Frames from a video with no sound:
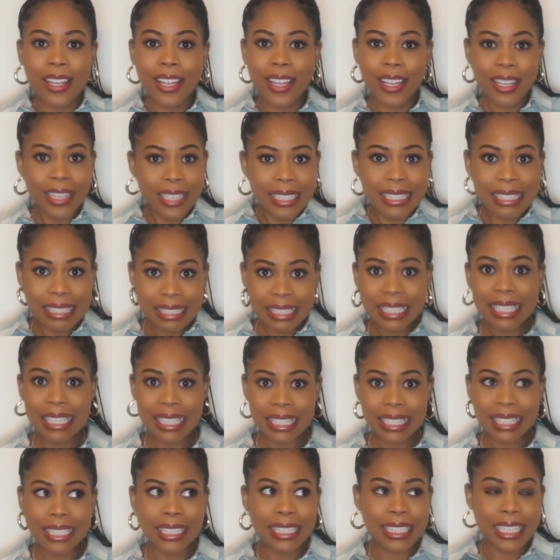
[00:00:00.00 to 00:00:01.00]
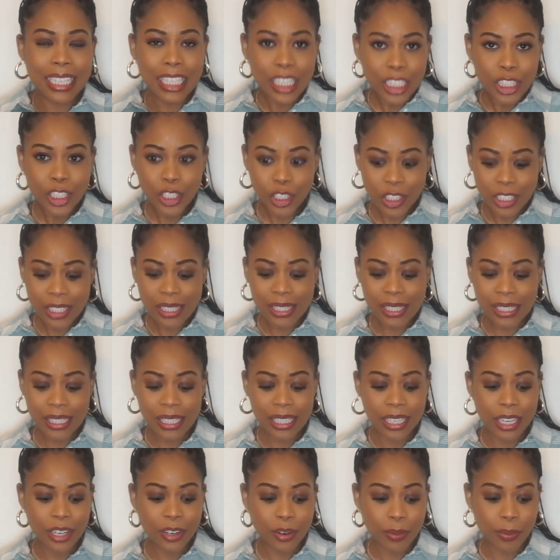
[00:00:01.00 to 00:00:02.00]
it's C. It's literally
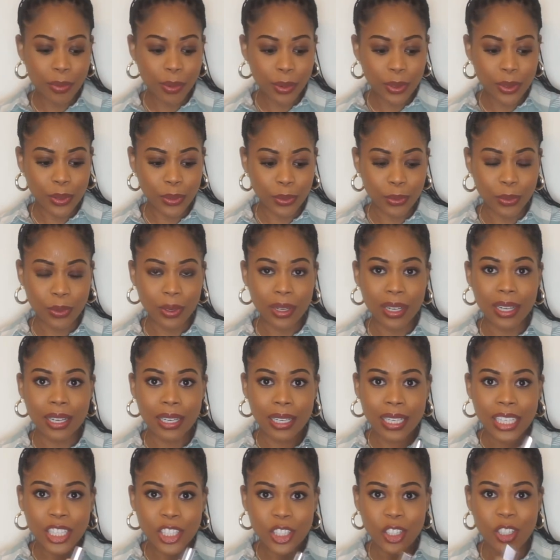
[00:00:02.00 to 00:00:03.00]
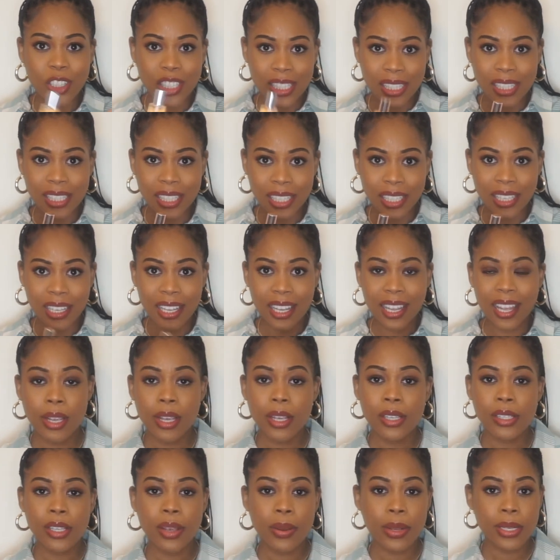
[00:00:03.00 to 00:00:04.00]
C in a bottle, literally C.
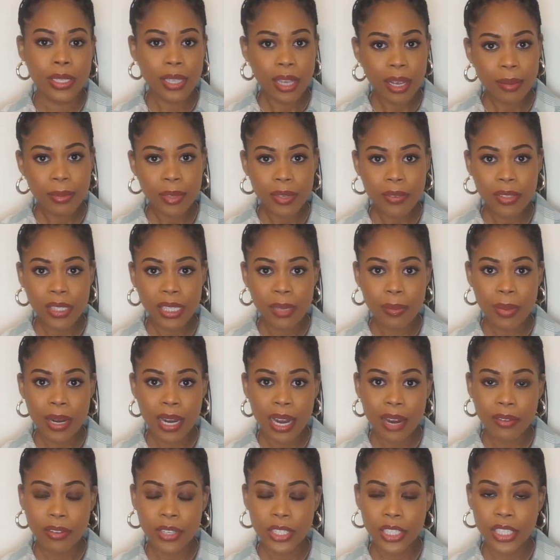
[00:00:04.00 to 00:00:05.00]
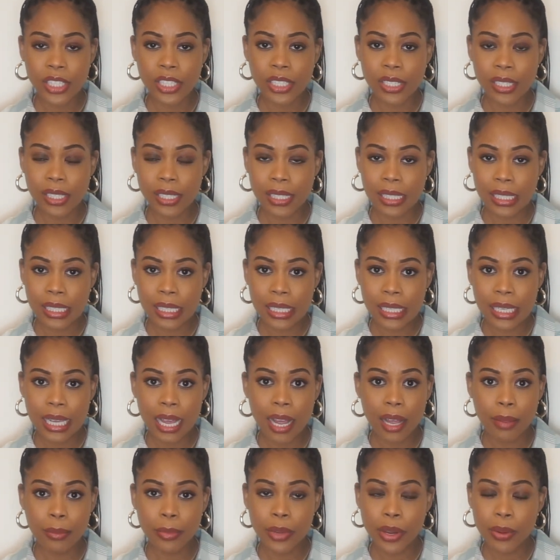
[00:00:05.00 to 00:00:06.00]
So in terms of similarities to C,
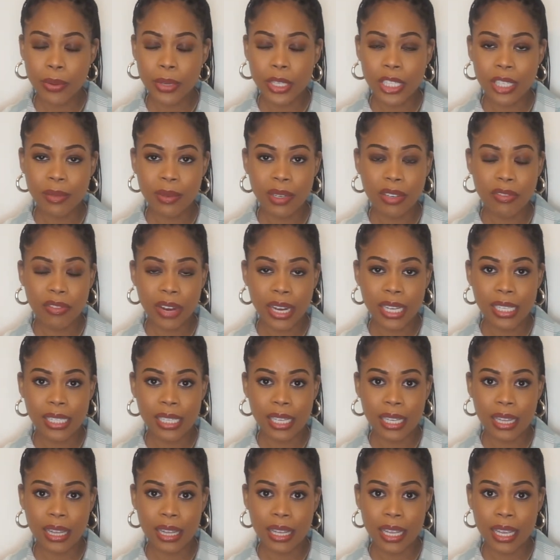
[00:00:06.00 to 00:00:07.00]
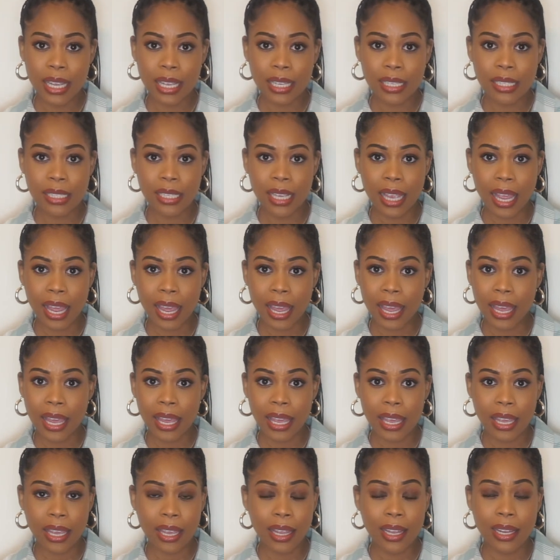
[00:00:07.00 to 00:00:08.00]
I'm going to be rating this
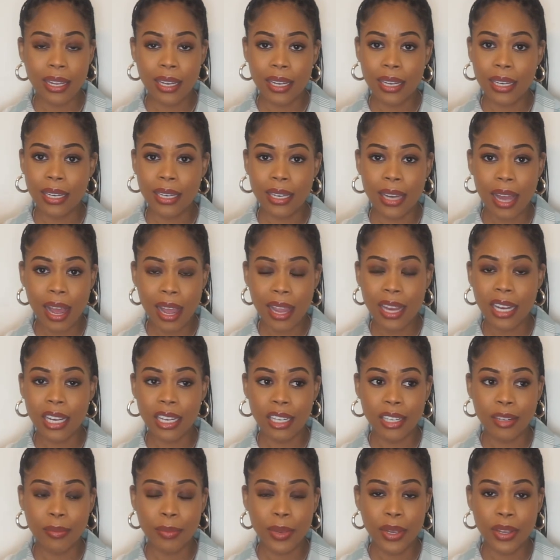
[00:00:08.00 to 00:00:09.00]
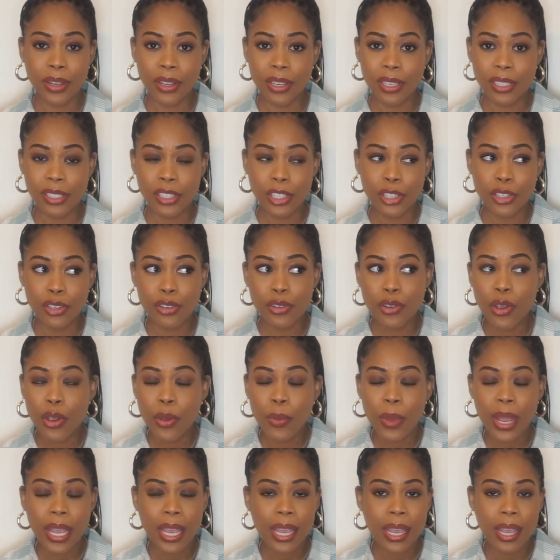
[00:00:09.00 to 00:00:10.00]
a 9, because there's no
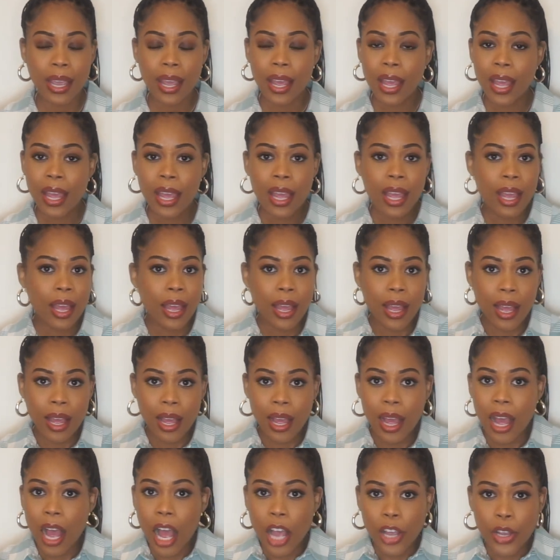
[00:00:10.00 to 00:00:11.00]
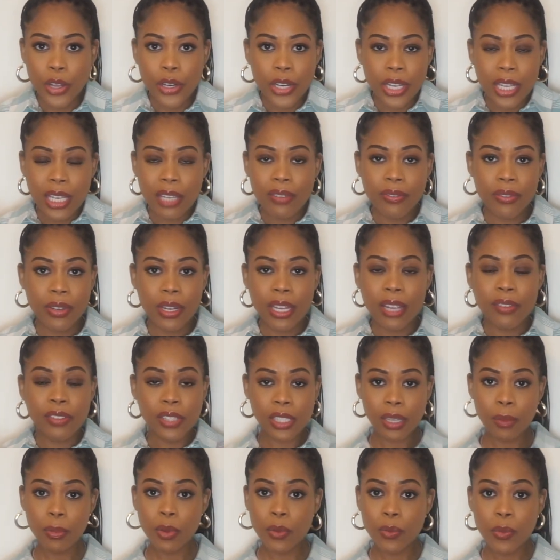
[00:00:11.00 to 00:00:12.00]
way I could even, if
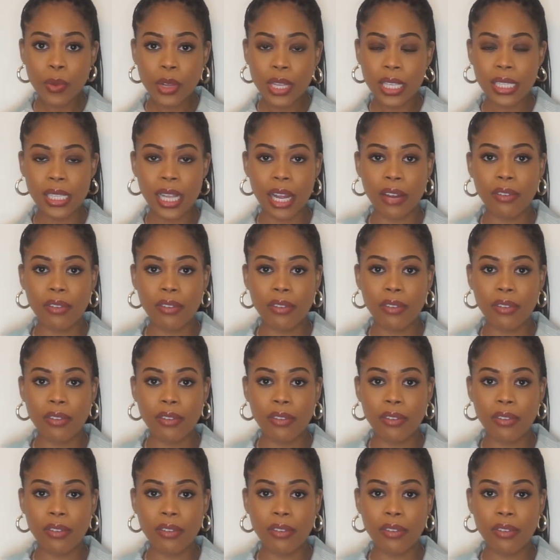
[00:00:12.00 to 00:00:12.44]
someone wore this, I